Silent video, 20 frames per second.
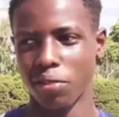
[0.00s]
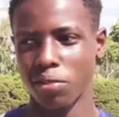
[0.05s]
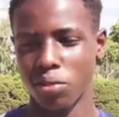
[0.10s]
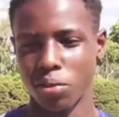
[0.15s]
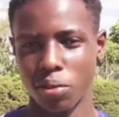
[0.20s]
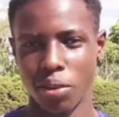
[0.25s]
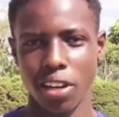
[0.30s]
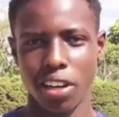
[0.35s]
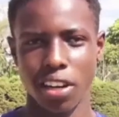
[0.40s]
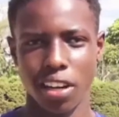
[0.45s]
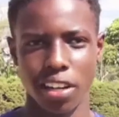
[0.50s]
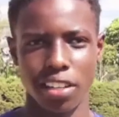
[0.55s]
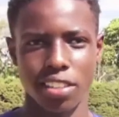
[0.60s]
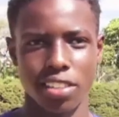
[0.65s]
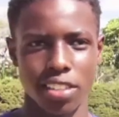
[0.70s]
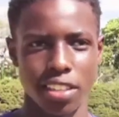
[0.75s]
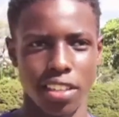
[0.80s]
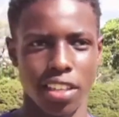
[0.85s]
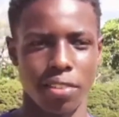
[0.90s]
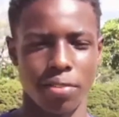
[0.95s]
You have to work
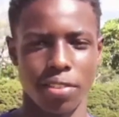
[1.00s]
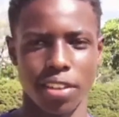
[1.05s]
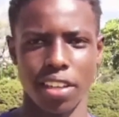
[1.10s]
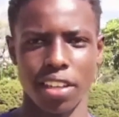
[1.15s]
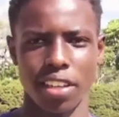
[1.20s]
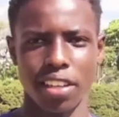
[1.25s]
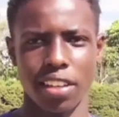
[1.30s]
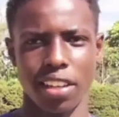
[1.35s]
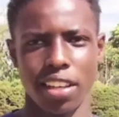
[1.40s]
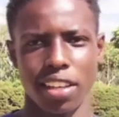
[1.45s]
hard, train every day.